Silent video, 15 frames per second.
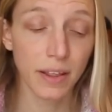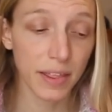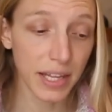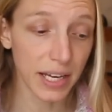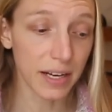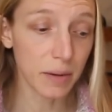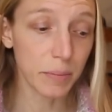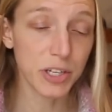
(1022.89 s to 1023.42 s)

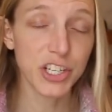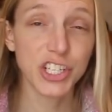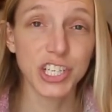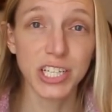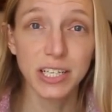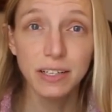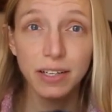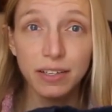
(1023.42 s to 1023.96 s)
than a
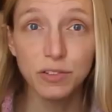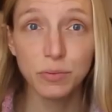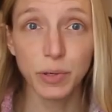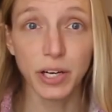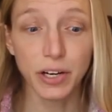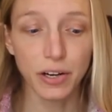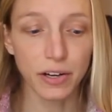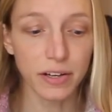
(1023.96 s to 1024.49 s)
machine
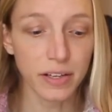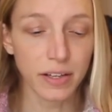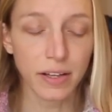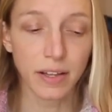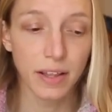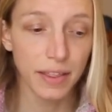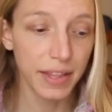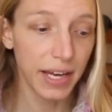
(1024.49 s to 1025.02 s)
sweater
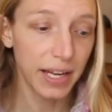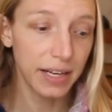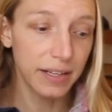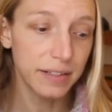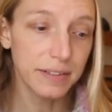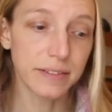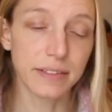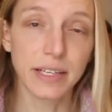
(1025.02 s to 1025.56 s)
that
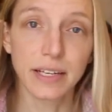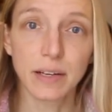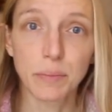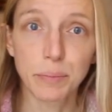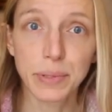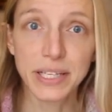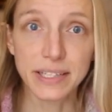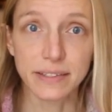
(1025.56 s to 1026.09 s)
is knit
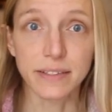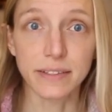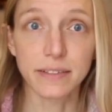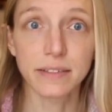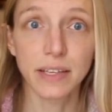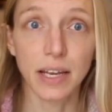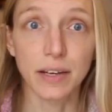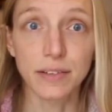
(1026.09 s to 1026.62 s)
in
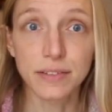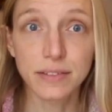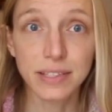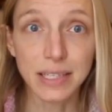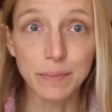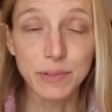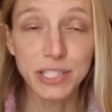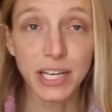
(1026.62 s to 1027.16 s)
pieces and
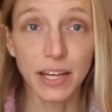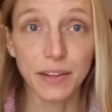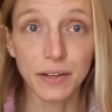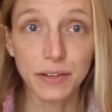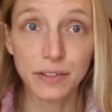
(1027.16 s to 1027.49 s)
seamed together,